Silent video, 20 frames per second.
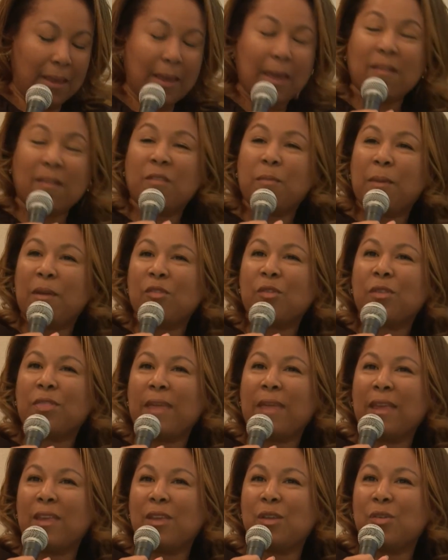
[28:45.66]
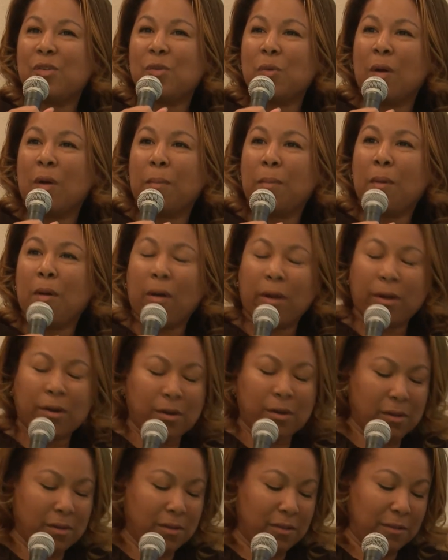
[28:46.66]
A special thank you to our
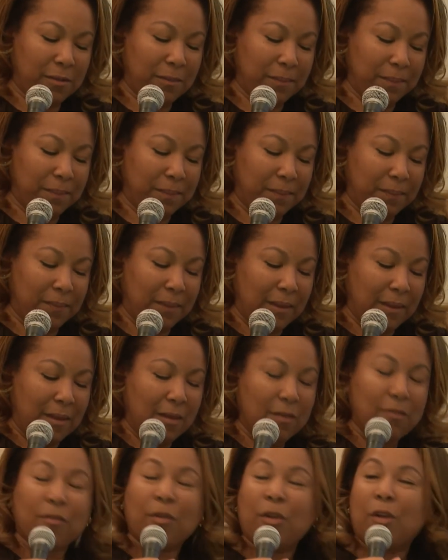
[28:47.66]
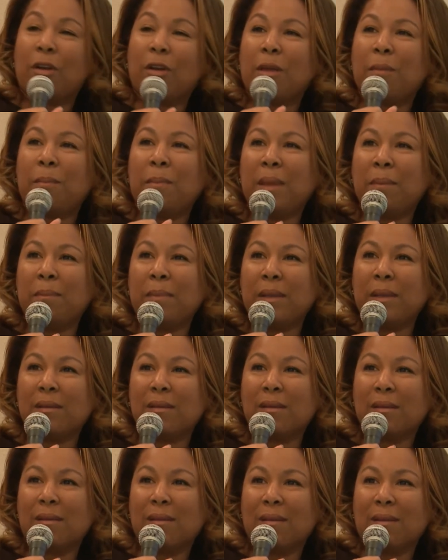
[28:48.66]
partners for your commitment
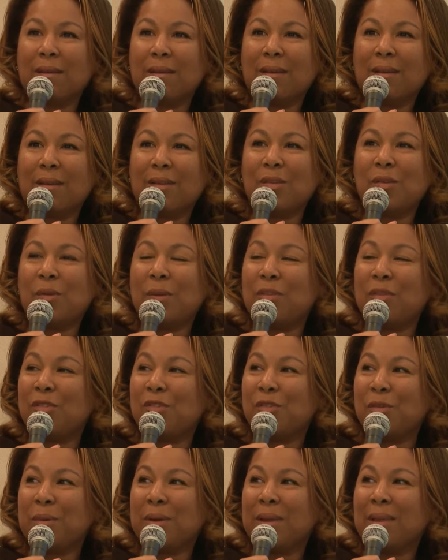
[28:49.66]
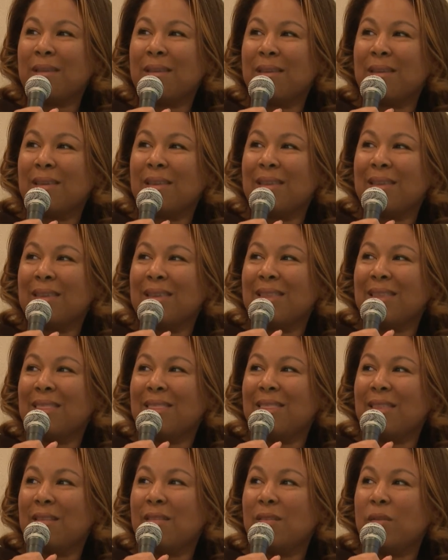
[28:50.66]
to ensuring
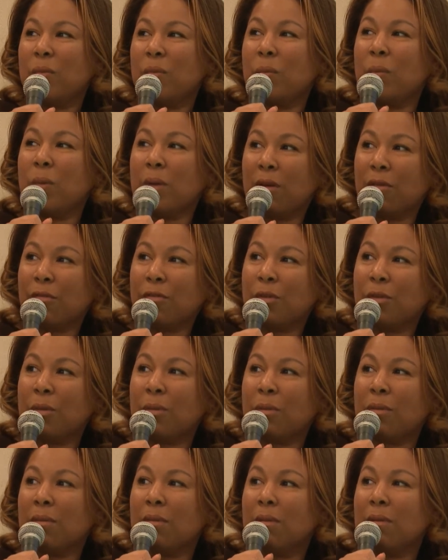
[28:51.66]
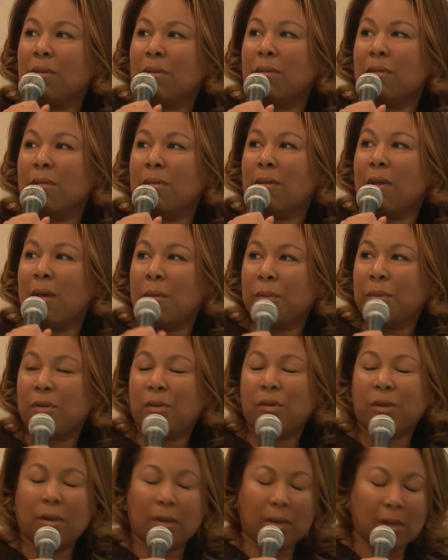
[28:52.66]
this wonderful
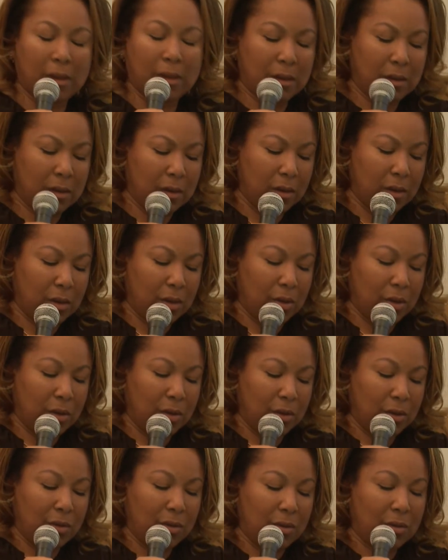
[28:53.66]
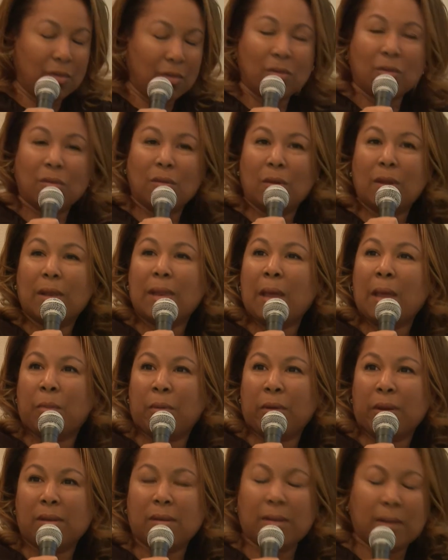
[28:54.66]
opportunity to
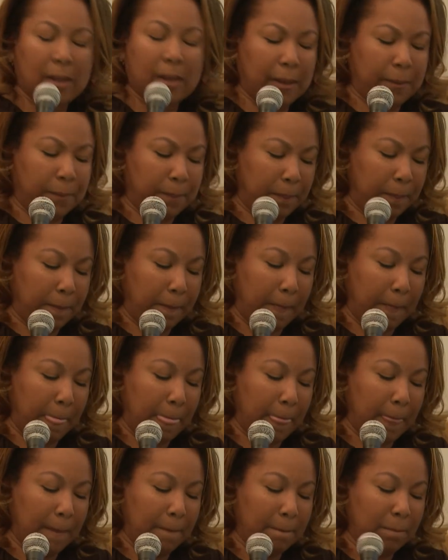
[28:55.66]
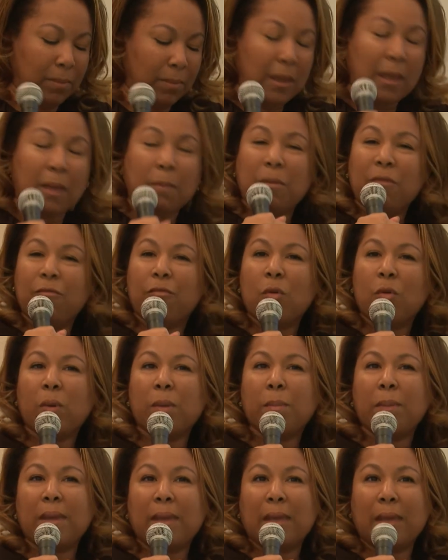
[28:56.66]
collaborate today. Before we
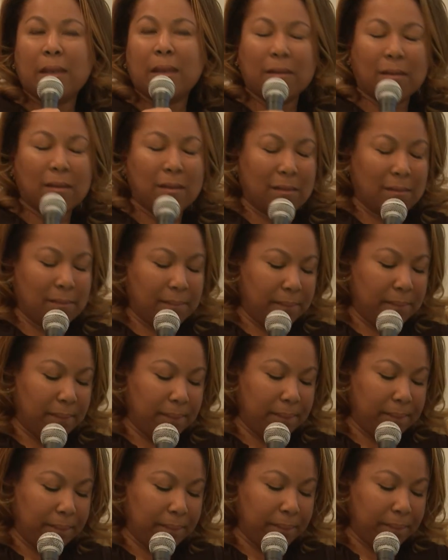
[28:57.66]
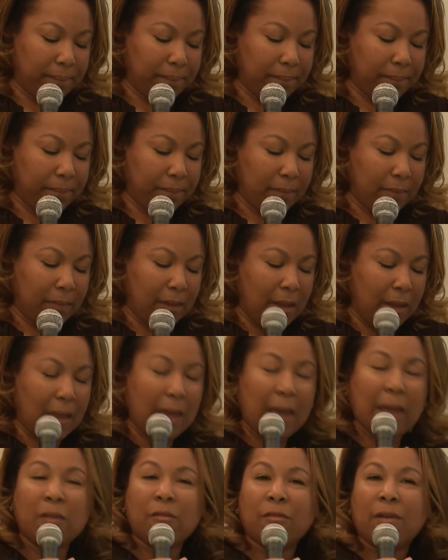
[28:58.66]
begin, I
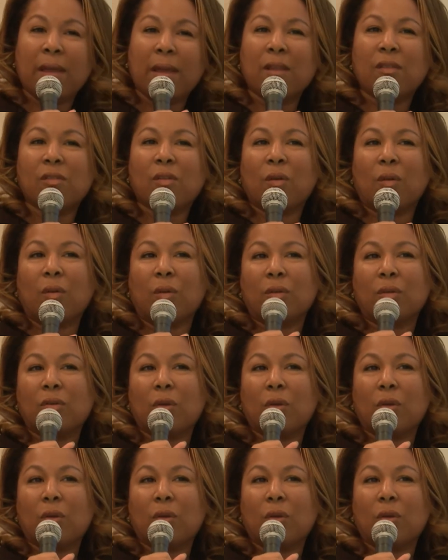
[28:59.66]
invite us all